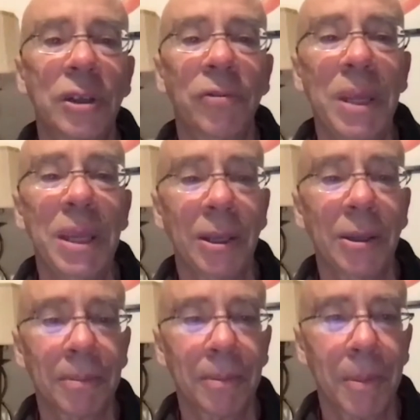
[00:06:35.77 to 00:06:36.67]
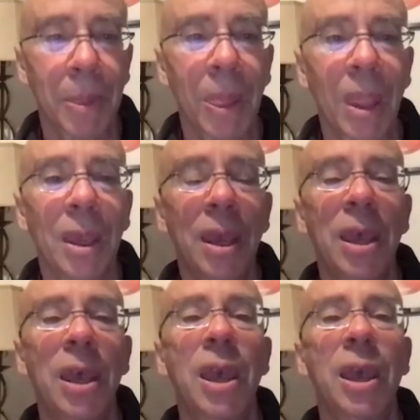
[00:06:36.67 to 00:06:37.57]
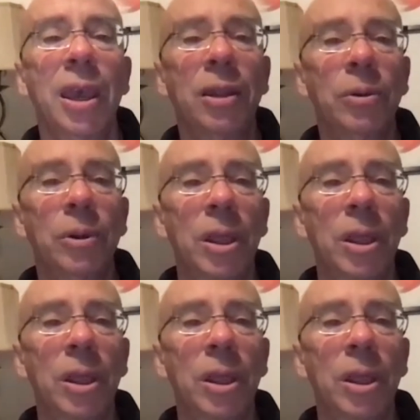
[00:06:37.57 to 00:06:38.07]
of Being, and